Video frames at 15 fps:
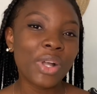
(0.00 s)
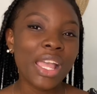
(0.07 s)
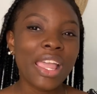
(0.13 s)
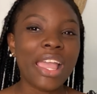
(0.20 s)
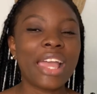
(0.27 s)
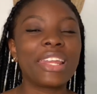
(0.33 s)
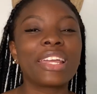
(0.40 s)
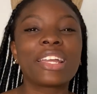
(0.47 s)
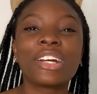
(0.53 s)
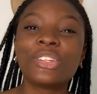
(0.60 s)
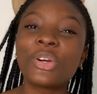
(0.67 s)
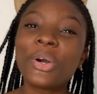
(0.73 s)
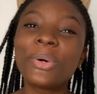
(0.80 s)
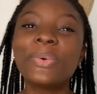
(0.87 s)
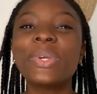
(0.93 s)
and I can
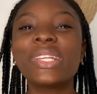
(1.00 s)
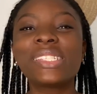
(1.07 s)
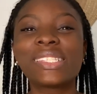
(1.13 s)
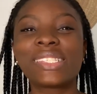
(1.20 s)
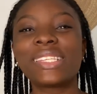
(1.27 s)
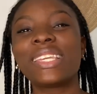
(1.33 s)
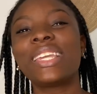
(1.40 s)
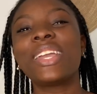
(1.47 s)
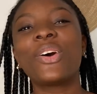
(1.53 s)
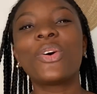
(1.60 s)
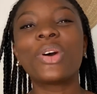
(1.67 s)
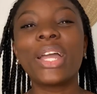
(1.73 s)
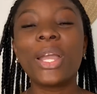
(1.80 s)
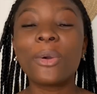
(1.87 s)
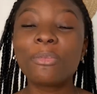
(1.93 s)
always see or
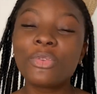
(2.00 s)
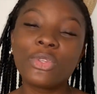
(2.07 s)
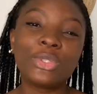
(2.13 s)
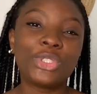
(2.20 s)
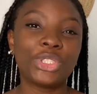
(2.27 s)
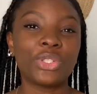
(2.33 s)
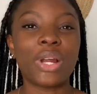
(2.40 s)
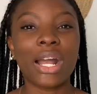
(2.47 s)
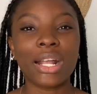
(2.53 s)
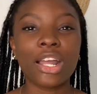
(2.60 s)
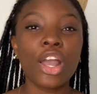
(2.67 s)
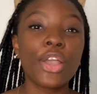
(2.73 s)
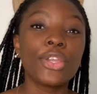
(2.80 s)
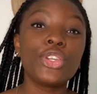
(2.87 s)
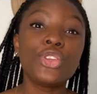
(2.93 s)
help you track
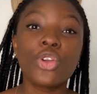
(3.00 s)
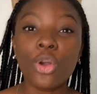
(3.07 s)
your